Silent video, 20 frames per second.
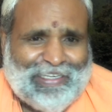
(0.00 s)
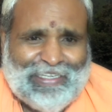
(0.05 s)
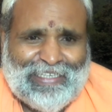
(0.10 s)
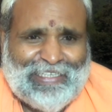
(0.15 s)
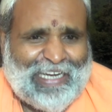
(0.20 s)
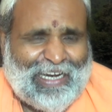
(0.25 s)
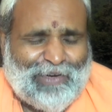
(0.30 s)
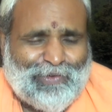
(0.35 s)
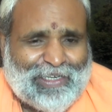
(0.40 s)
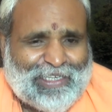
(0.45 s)

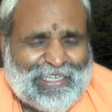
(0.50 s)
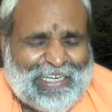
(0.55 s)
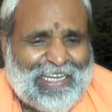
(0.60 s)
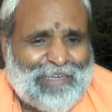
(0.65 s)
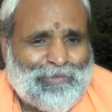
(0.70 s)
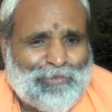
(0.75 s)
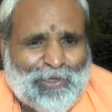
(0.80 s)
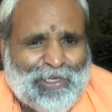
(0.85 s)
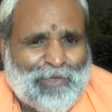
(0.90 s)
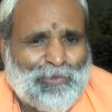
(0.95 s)
In our
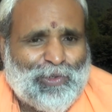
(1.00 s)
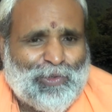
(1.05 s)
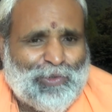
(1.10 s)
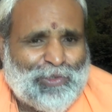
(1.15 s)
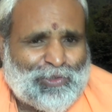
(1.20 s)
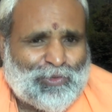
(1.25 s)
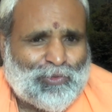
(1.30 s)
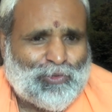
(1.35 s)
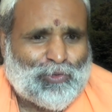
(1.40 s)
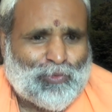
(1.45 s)
time, when we
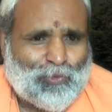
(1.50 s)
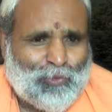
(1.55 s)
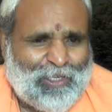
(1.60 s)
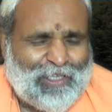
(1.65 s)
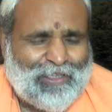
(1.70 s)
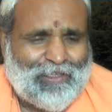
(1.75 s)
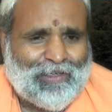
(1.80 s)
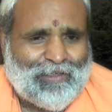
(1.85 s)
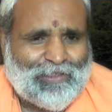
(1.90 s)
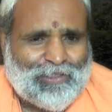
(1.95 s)
used to study
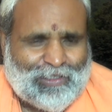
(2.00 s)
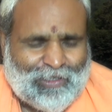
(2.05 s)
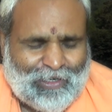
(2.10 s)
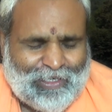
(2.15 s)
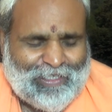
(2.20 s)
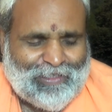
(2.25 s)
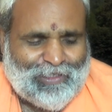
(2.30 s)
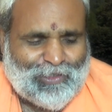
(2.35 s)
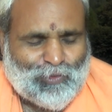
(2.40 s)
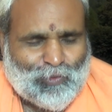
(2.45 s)

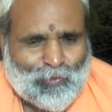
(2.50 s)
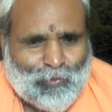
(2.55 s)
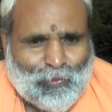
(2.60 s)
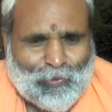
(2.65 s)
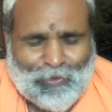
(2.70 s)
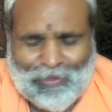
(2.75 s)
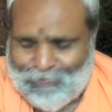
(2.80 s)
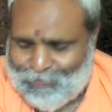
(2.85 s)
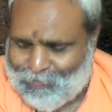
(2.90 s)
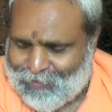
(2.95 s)
in the
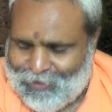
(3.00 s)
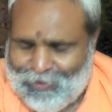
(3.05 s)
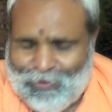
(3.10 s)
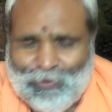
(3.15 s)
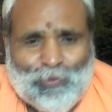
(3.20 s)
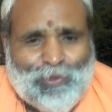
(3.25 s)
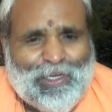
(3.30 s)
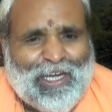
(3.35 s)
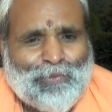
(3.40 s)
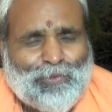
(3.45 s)
school,
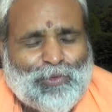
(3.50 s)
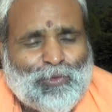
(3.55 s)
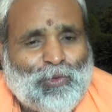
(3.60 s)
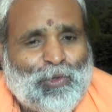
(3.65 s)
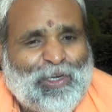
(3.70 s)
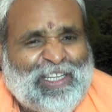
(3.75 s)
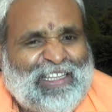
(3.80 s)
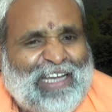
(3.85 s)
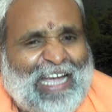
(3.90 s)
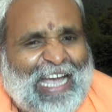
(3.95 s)
we have to
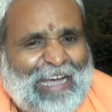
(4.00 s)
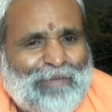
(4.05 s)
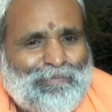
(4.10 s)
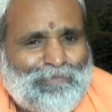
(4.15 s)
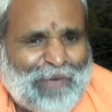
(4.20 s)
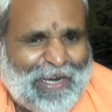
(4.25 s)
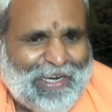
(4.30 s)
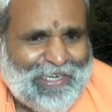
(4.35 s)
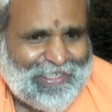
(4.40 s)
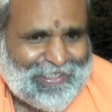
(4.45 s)
go in the
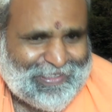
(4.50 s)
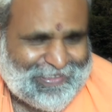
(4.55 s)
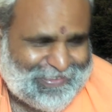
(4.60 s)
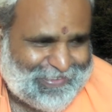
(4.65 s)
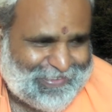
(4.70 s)
half pant.